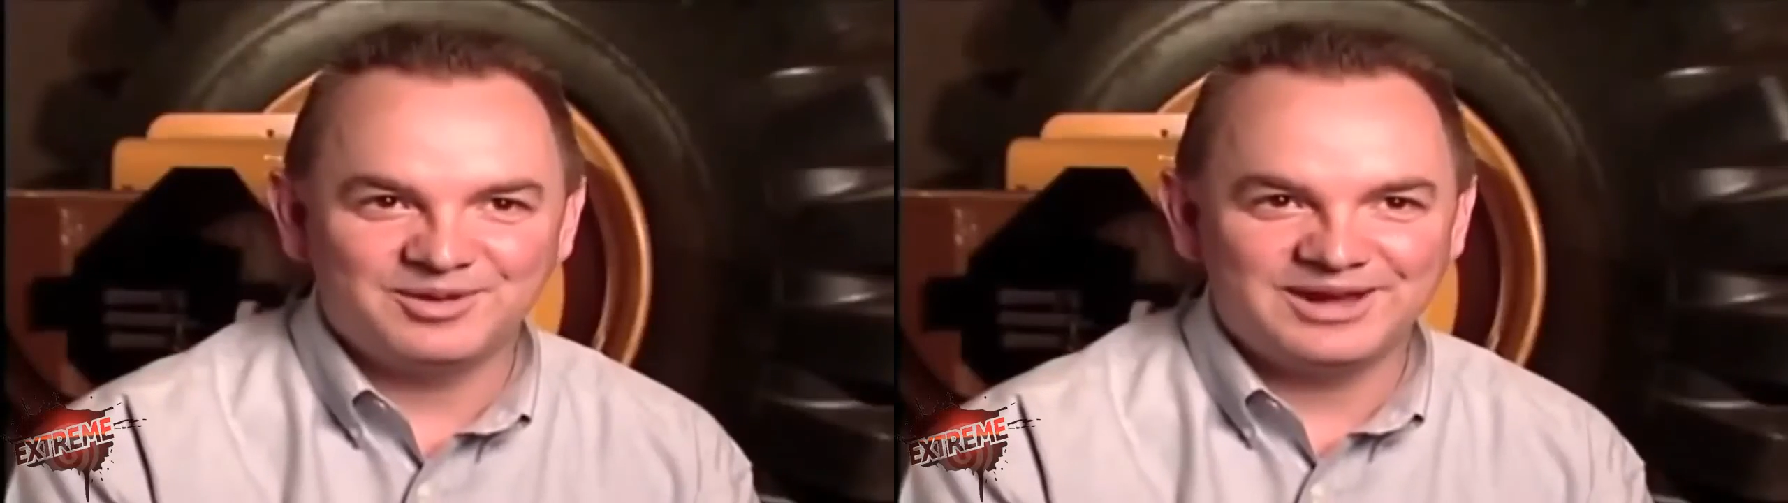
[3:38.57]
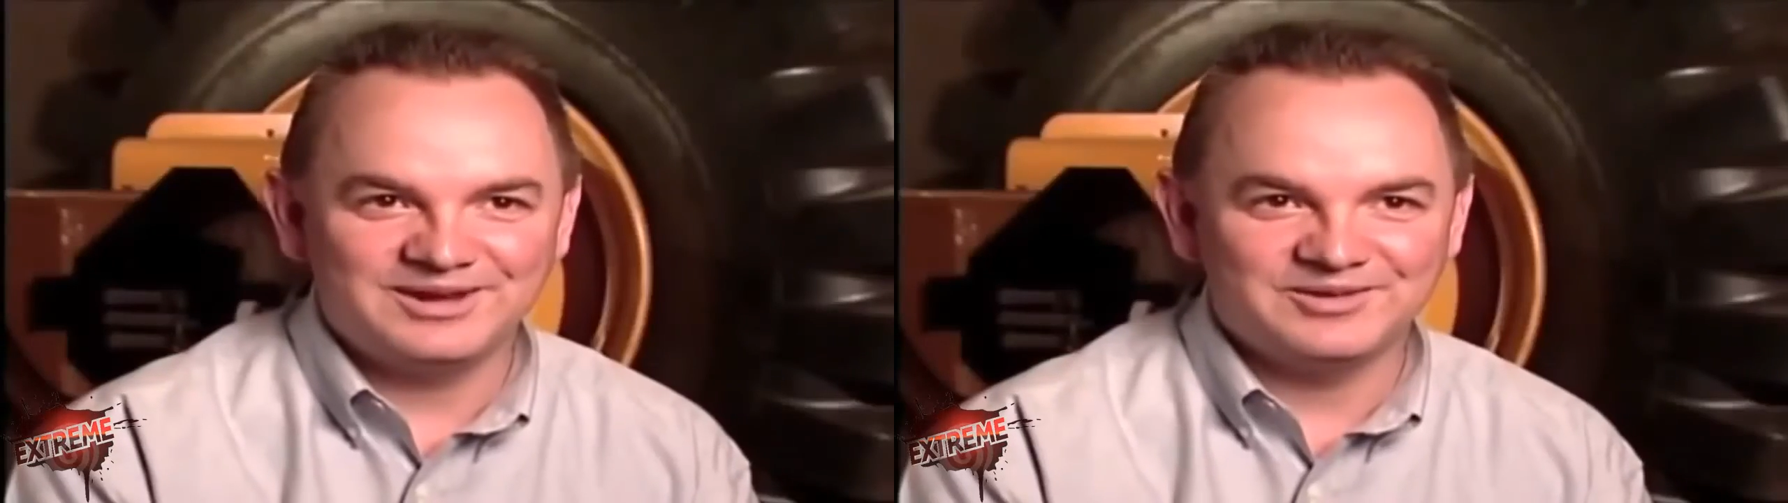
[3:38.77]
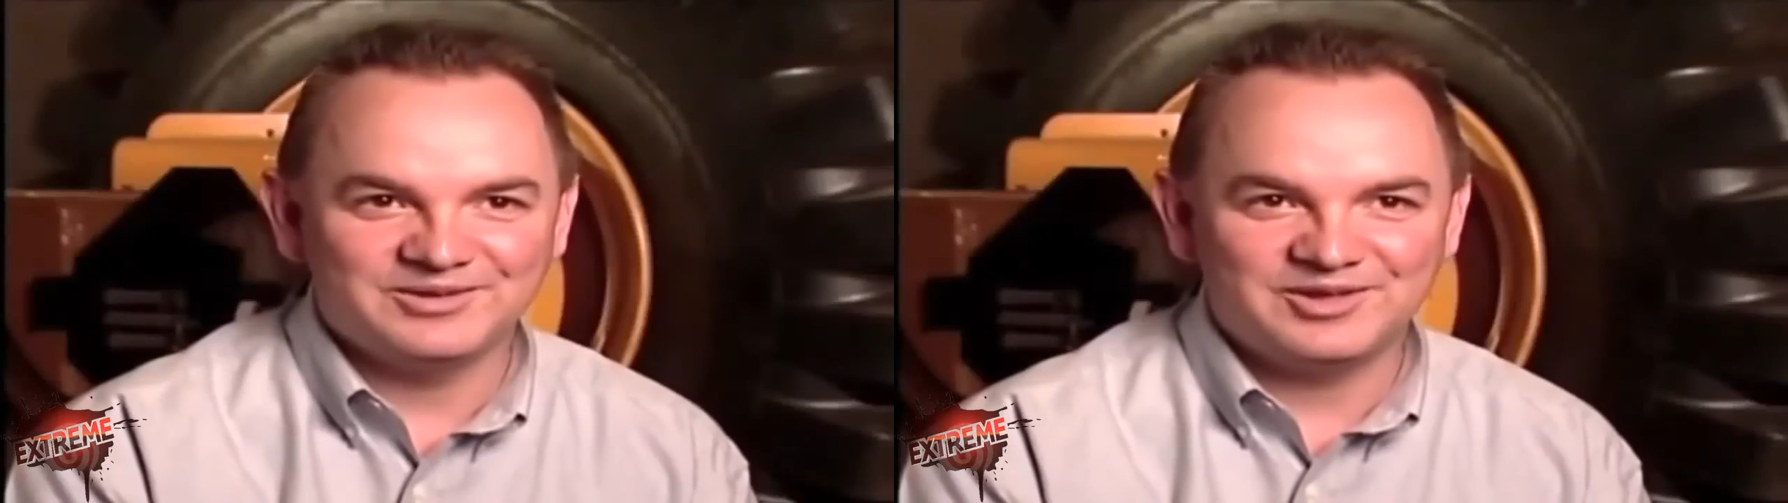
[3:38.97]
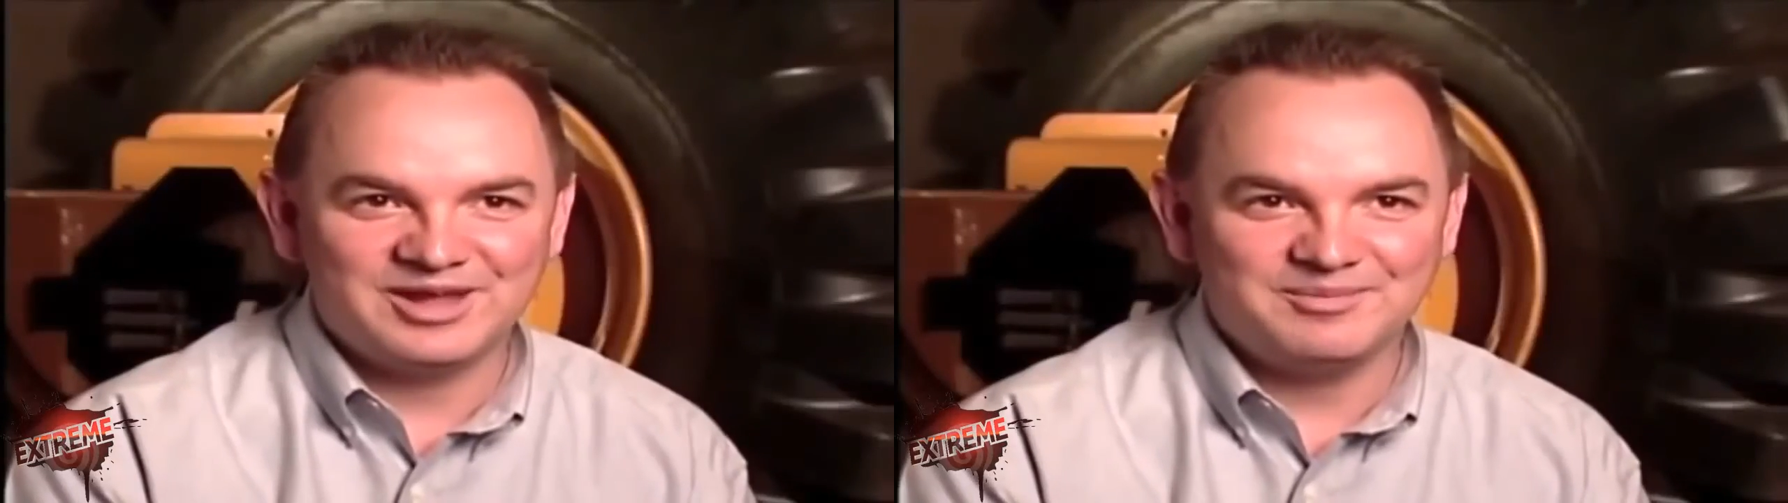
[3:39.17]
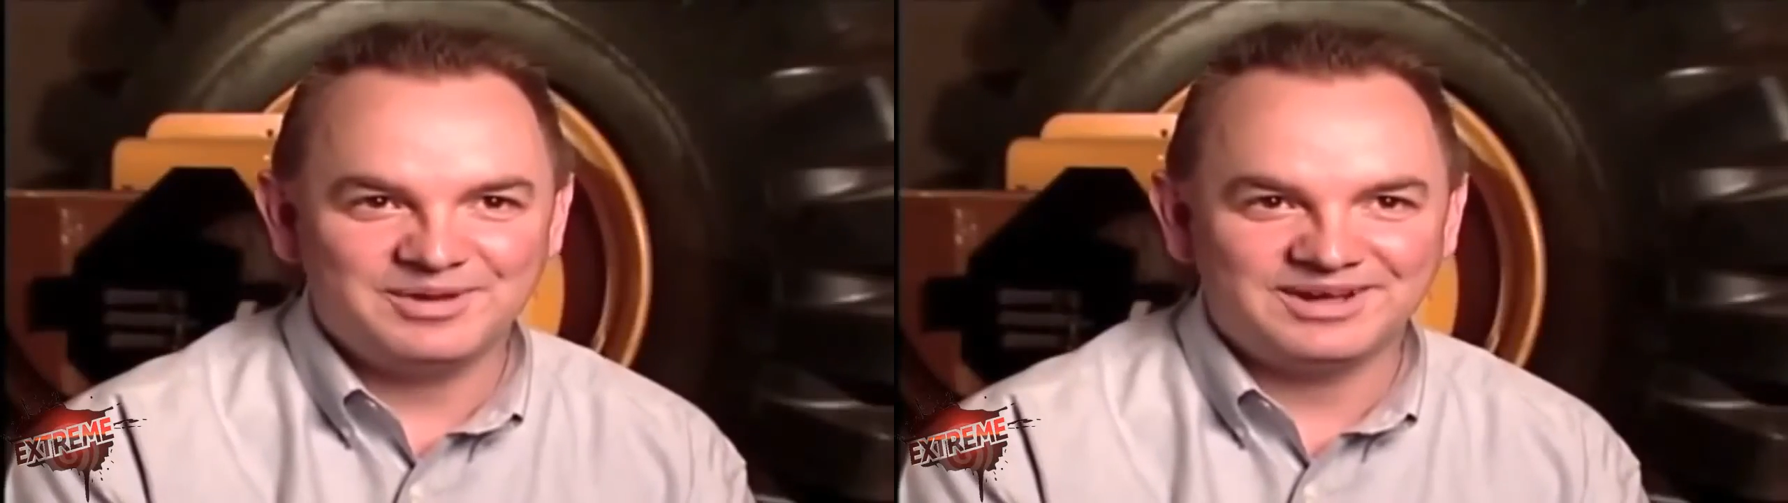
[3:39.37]
are playing in their
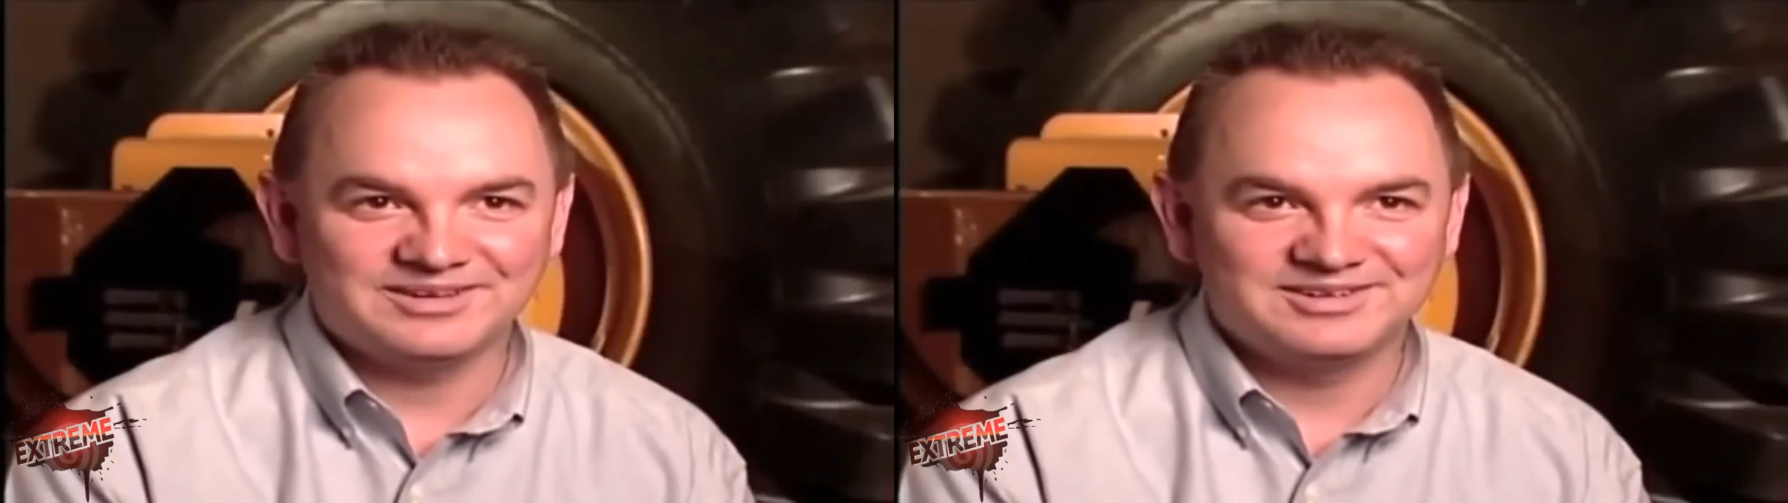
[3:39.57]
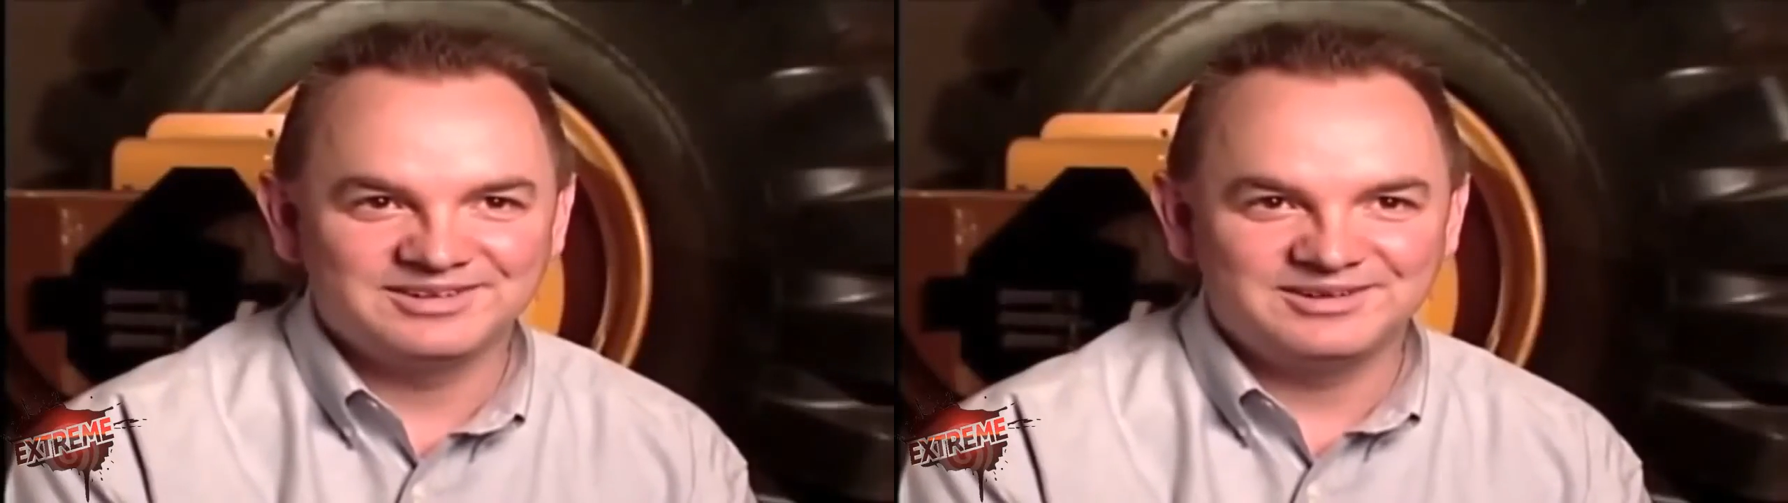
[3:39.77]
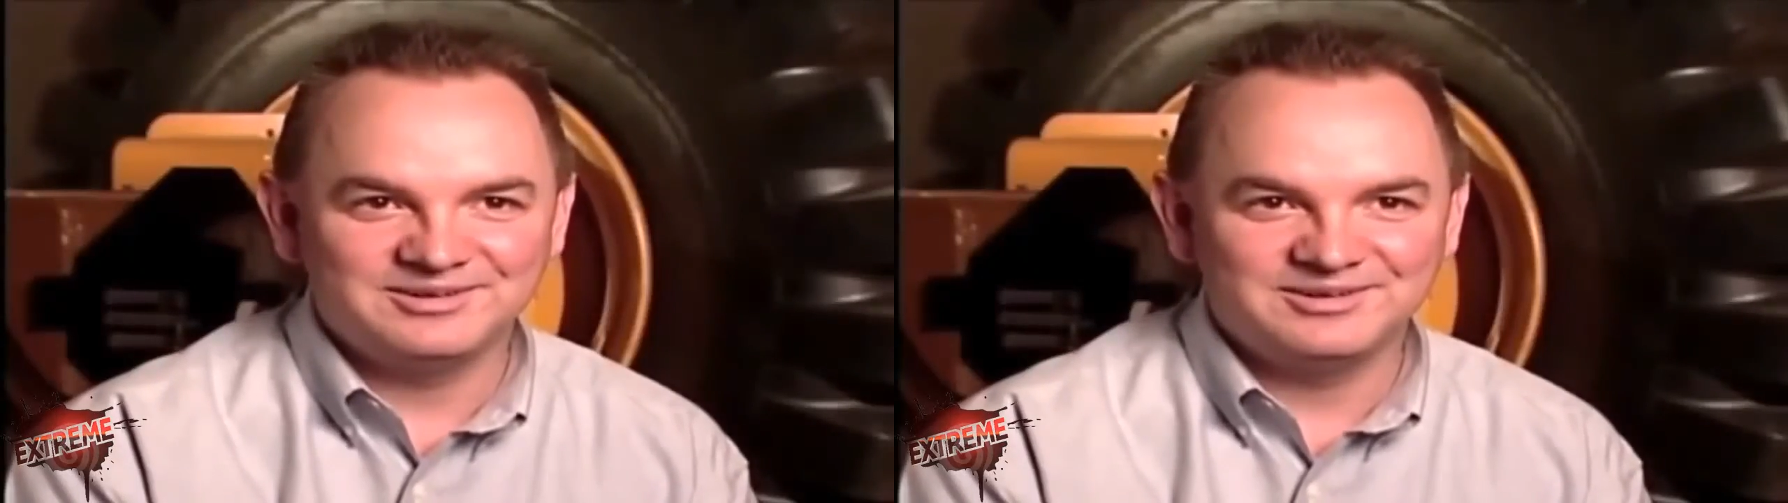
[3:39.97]
sandbox.